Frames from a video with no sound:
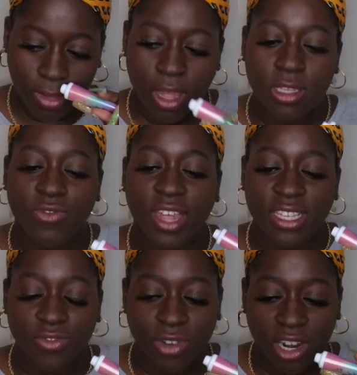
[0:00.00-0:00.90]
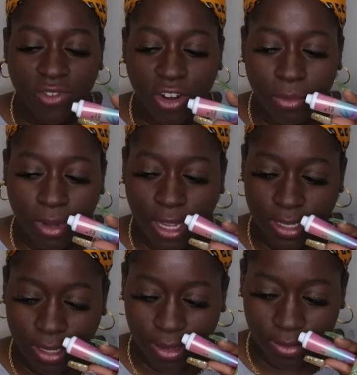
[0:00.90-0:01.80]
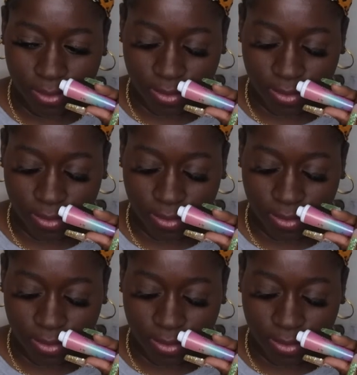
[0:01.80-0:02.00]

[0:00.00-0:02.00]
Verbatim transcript: It's that's very very pleasant.